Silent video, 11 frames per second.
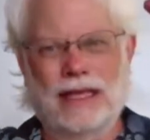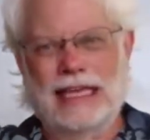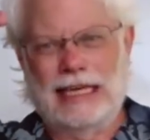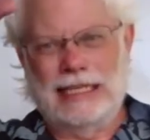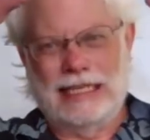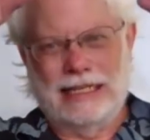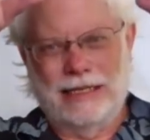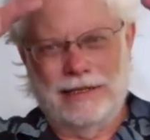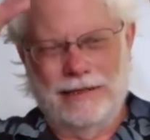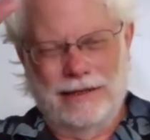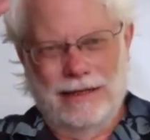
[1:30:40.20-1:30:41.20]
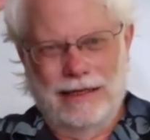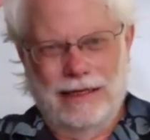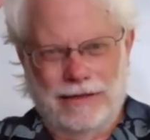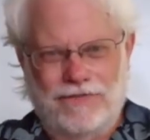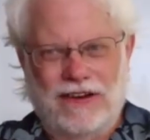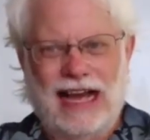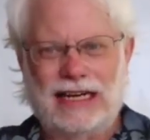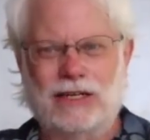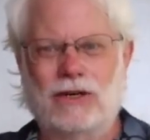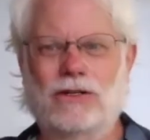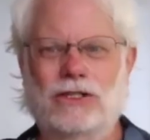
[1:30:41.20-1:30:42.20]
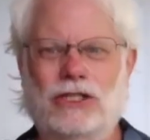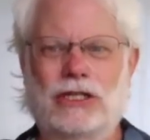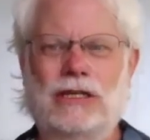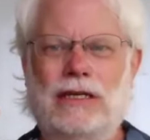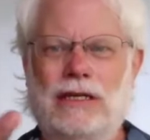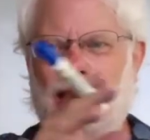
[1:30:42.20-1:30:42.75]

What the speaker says: Getting the factors